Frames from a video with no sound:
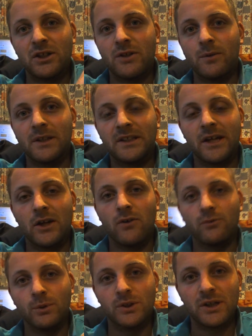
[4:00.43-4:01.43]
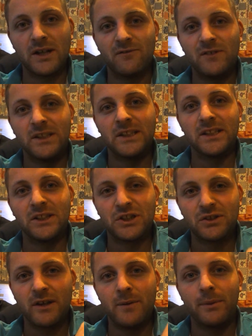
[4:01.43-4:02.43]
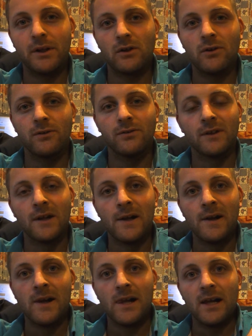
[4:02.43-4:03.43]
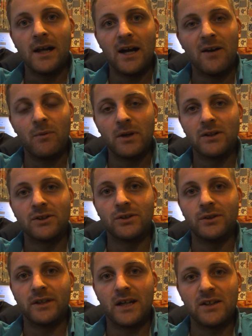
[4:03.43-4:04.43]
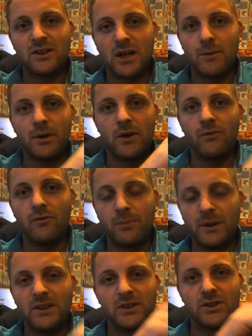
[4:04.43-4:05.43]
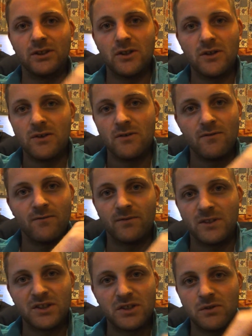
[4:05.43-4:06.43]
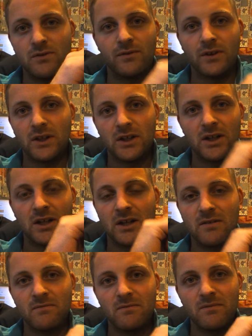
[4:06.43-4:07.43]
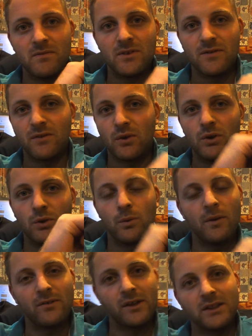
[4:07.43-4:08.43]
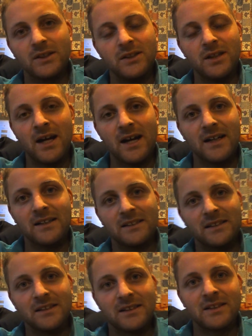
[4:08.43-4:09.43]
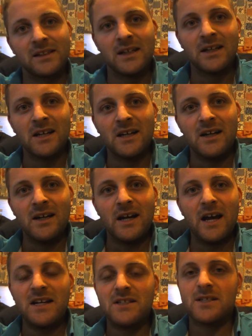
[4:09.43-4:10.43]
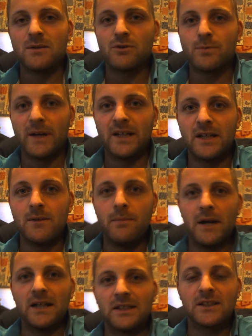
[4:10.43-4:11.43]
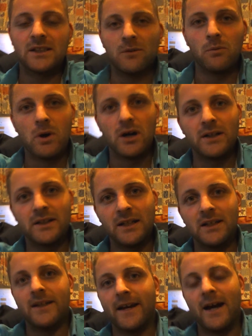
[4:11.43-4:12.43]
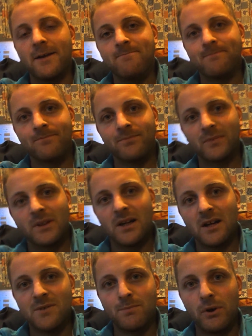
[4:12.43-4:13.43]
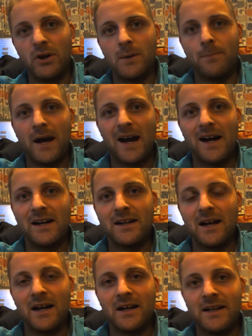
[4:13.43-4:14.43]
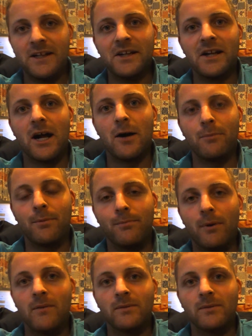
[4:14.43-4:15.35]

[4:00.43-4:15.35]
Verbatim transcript: the only way to get off was to physically scrape it off. And when I was doing that, it was coming off with bits of the silver, the foil with it, and it ended up just making a mess. And what I did get, I put in the pan and I heated up, but